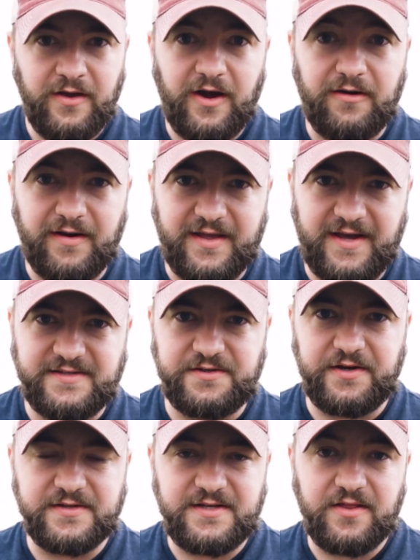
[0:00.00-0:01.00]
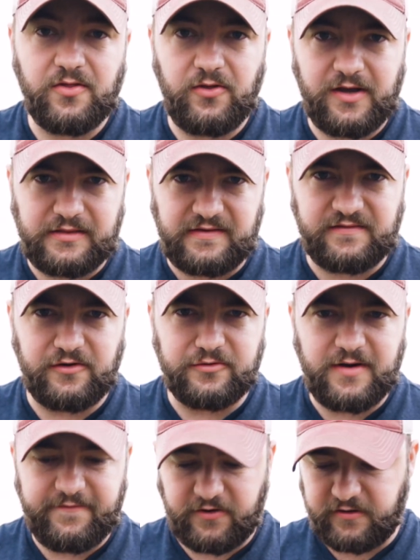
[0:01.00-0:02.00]
Alright guys, so here's another look at this little
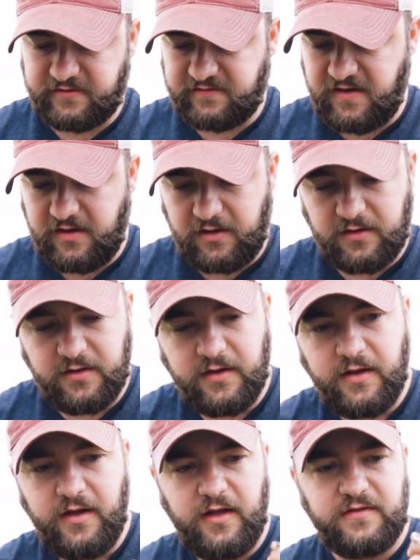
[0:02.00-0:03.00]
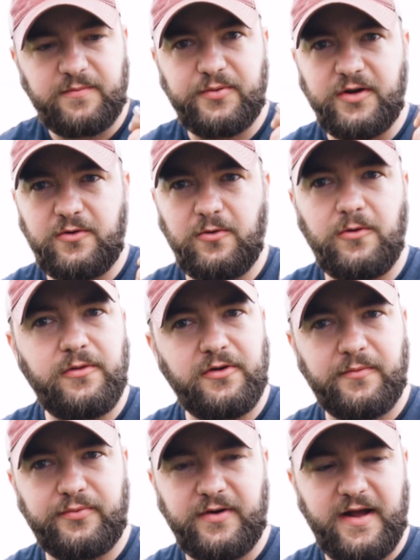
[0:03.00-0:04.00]
rough earth snake. It's a pretty cool
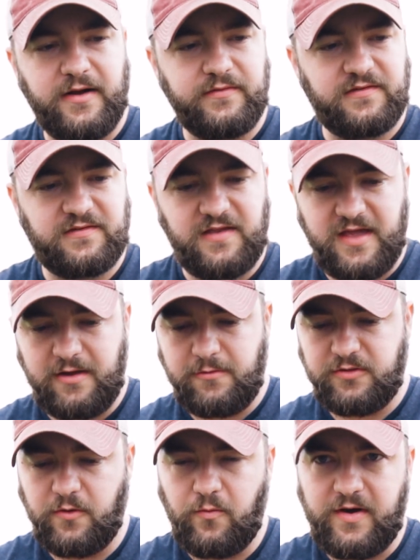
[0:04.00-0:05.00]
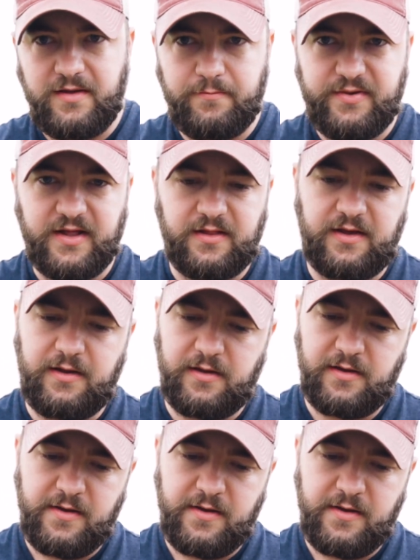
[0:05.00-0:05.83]
little brown snake with a white belly.